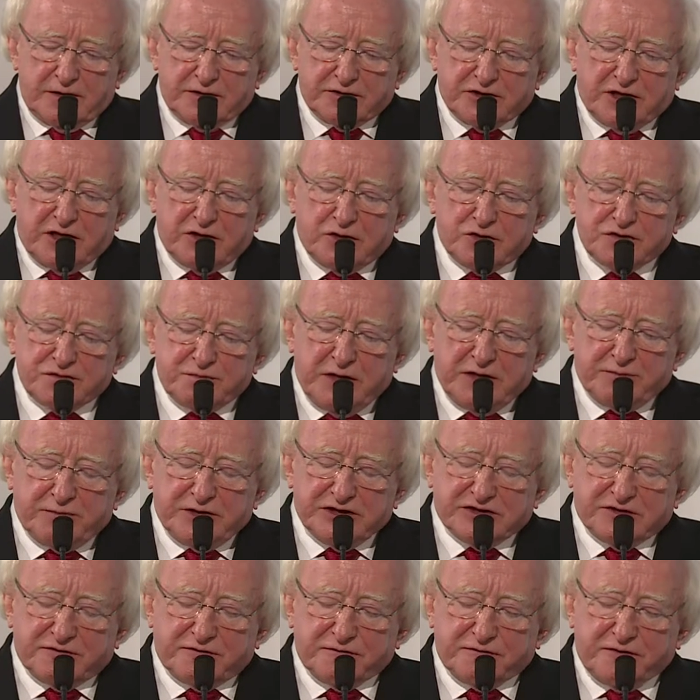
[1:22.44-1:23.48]
And ours may
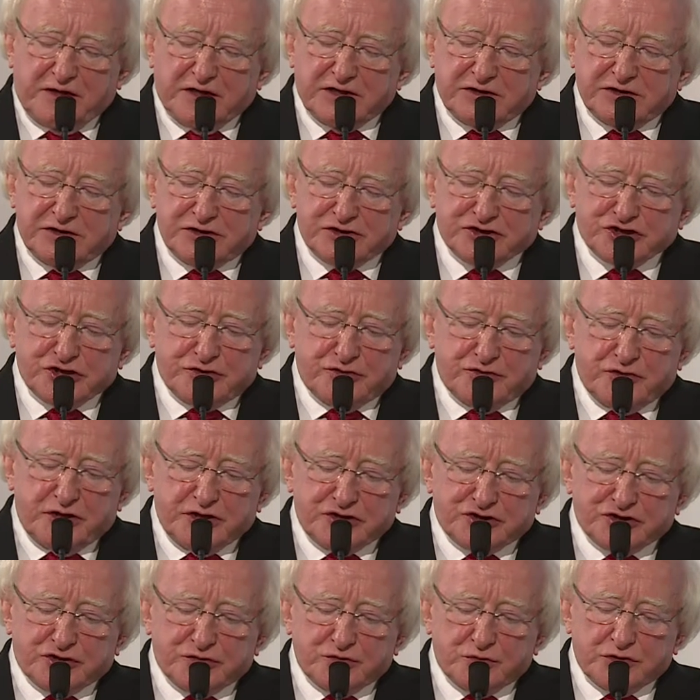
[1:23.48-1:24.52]
be the final
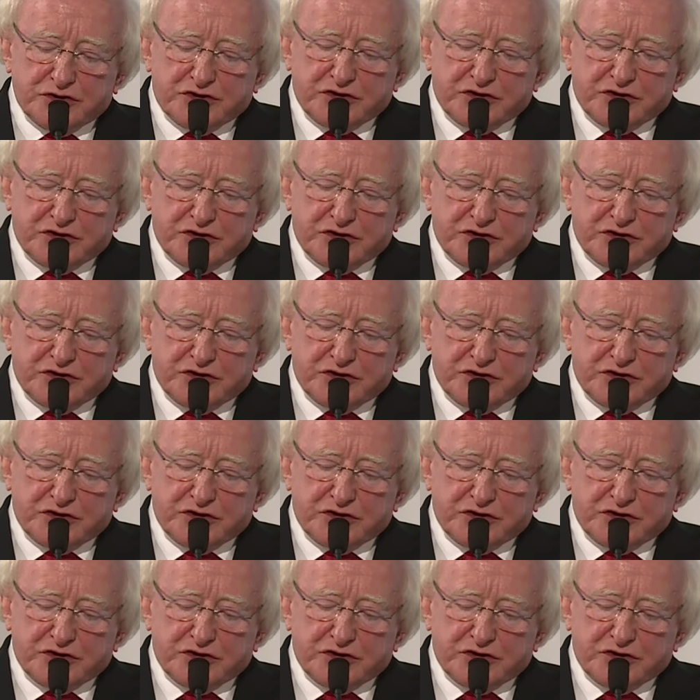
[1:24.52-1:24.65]
generation